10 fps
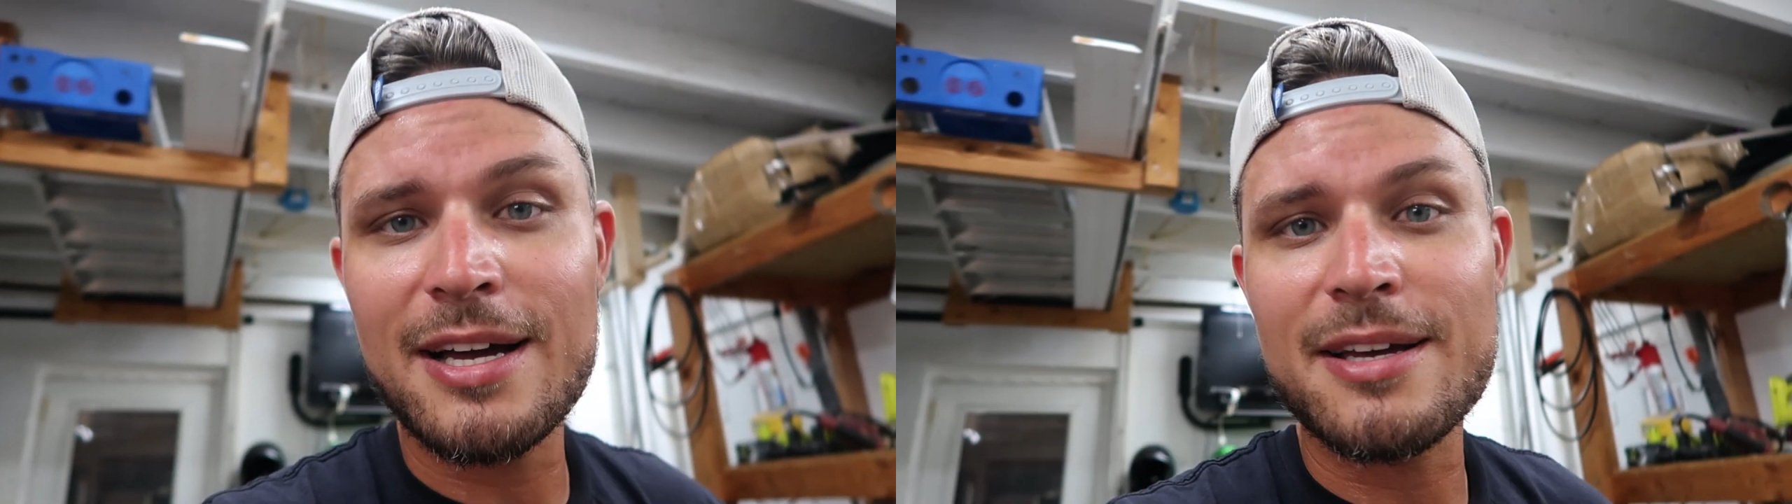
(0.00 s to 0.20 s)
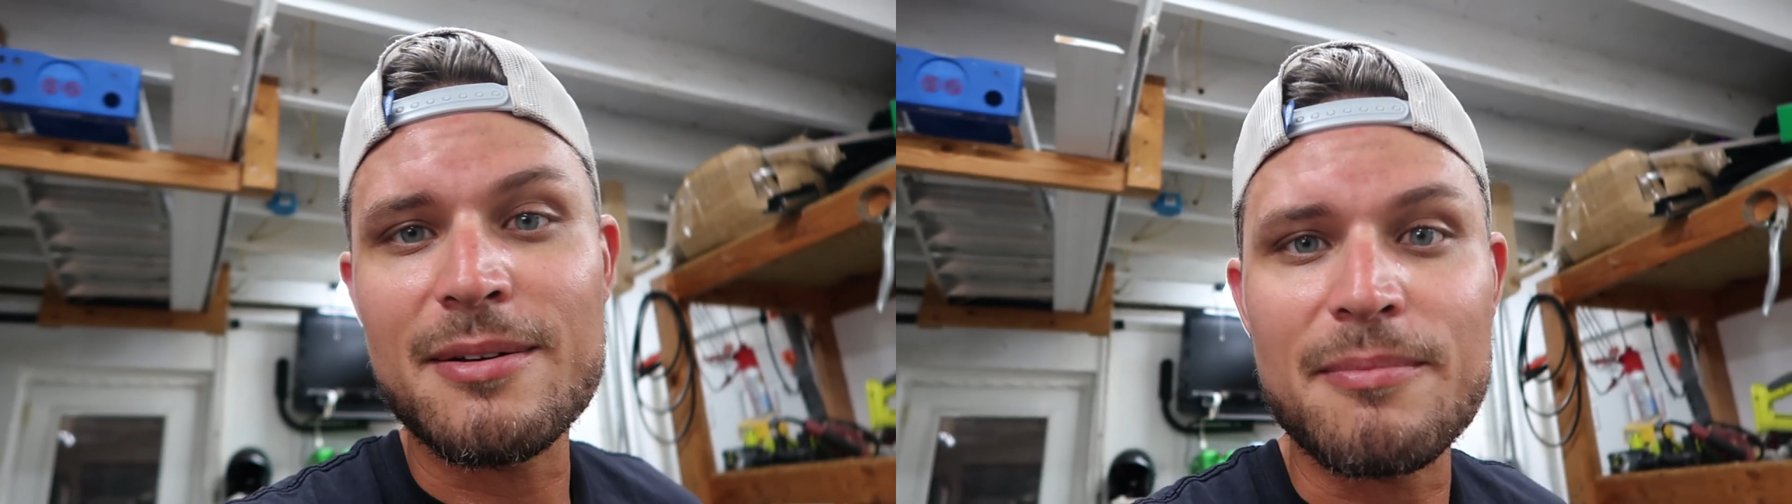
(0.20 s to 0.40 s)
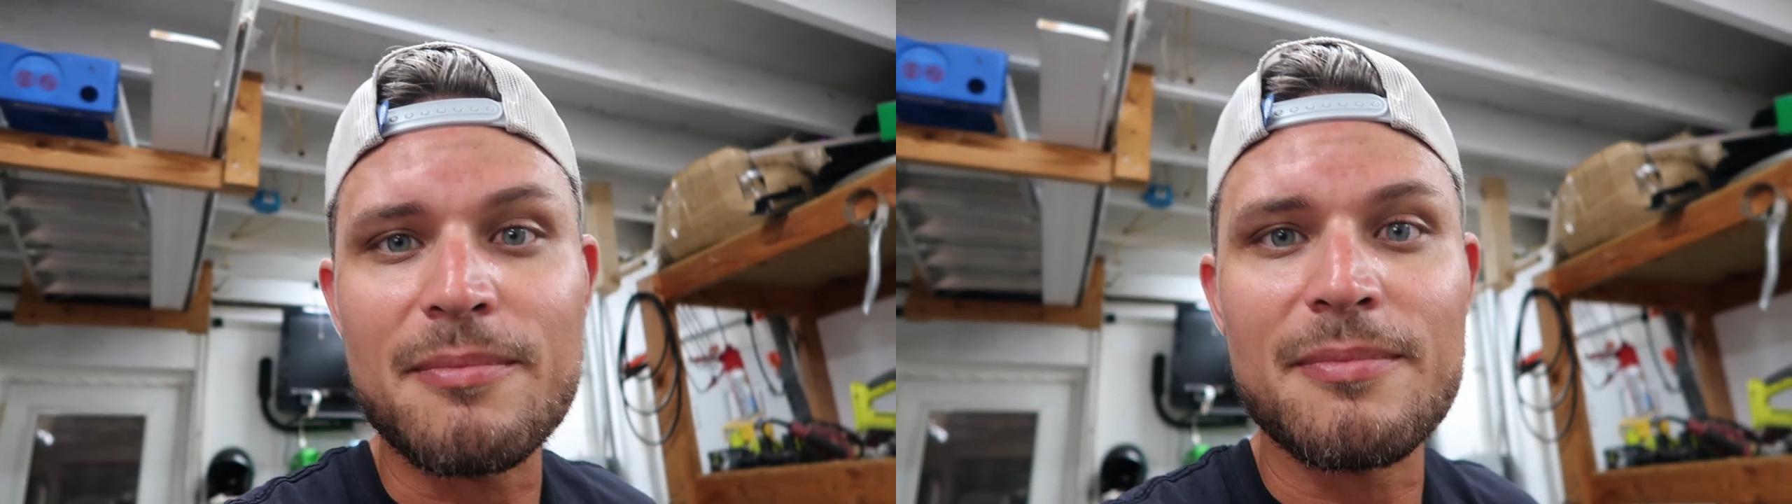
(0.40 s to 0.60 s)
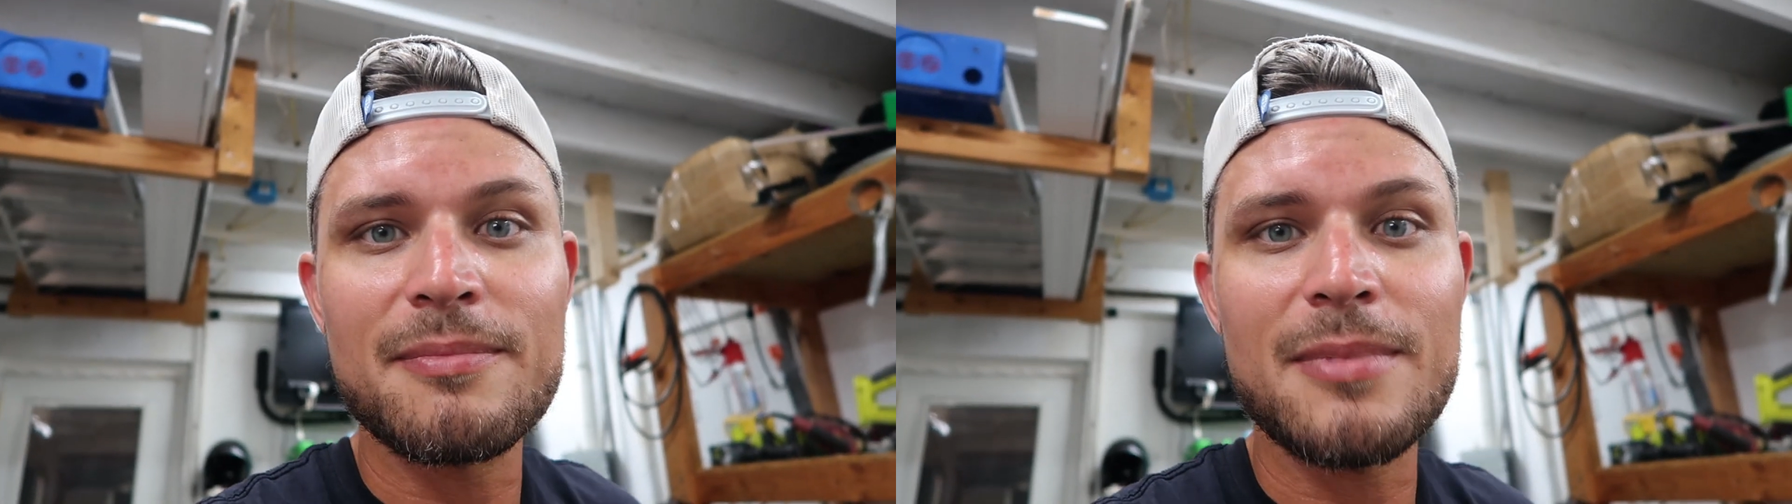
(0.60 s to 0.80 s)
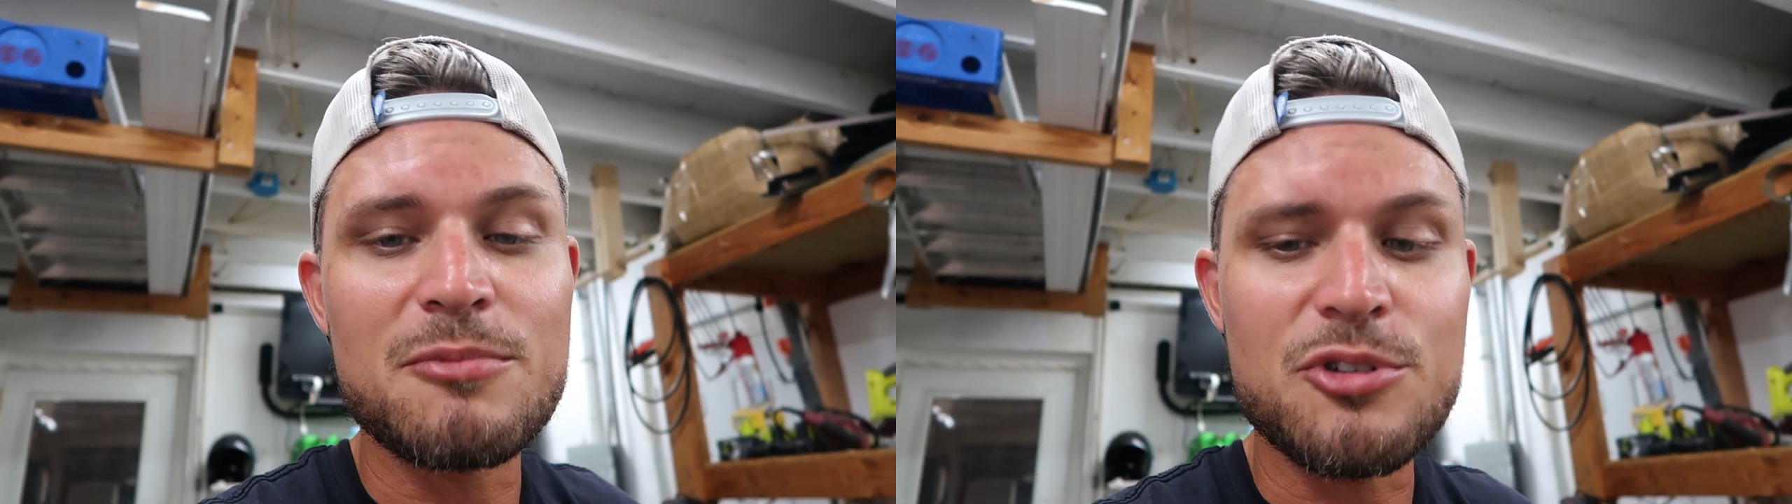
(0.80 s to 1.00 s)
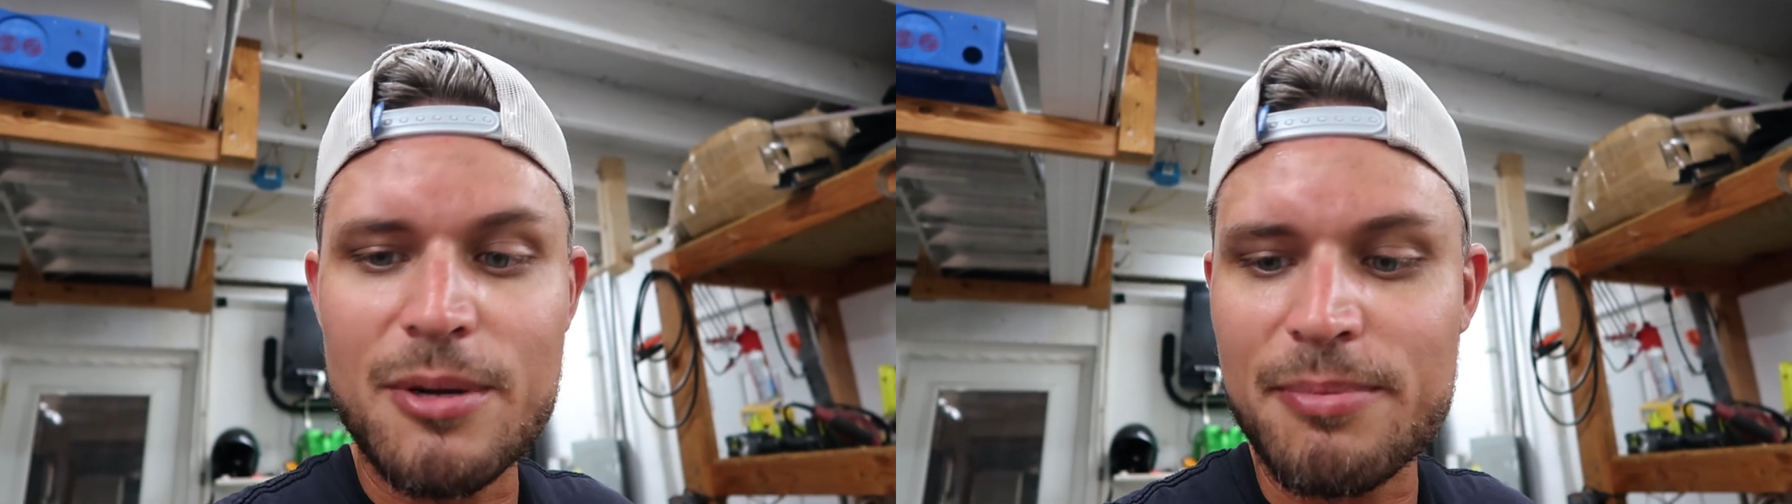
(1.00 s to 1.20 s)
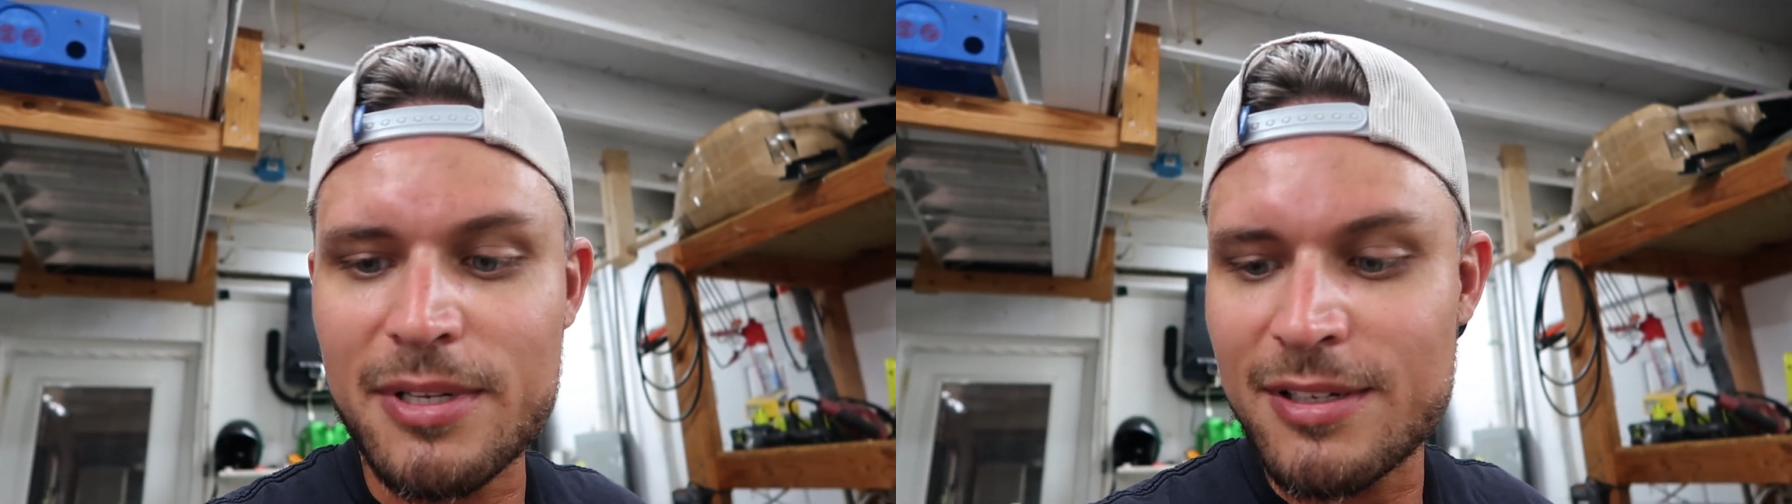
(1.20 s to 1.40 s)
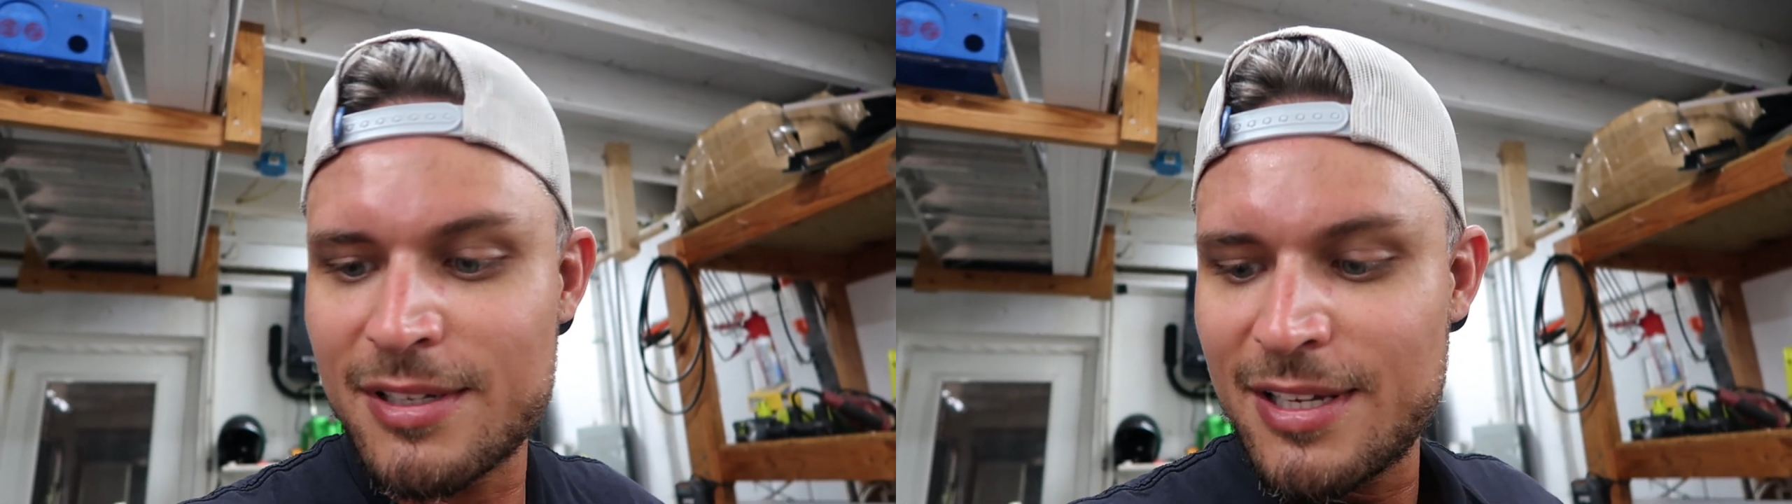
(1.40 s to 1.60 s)
I'm
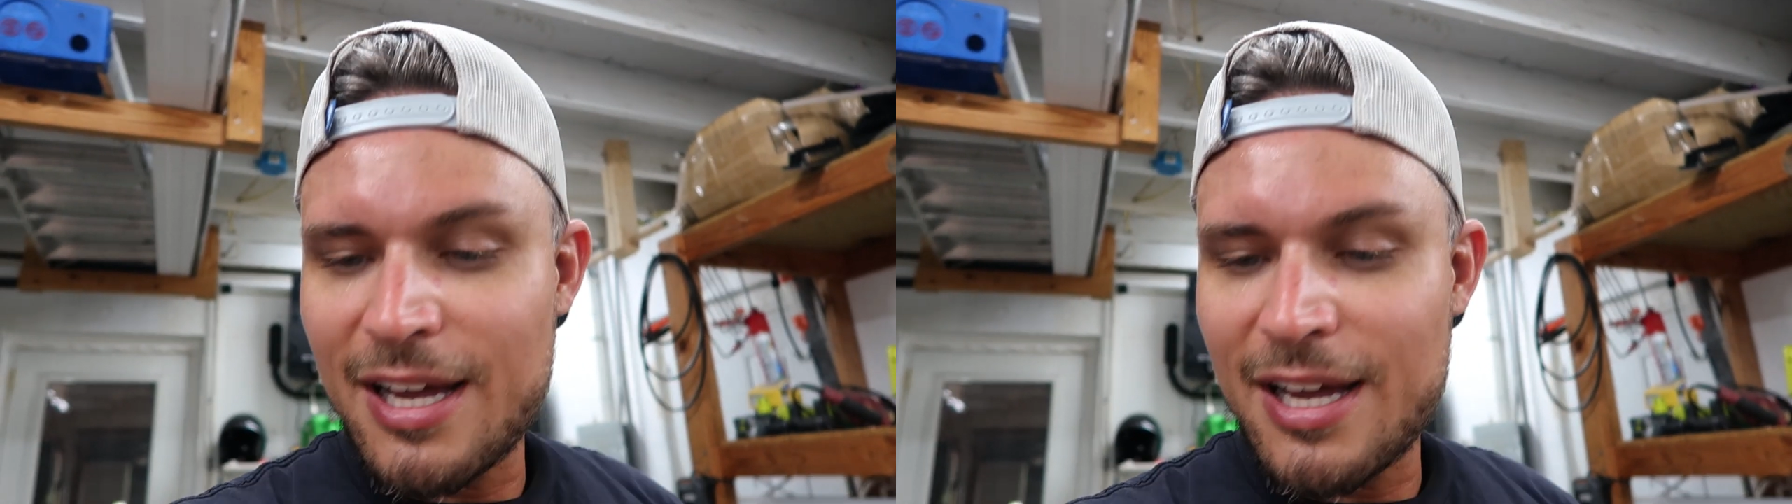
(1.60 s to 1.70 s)
dripping.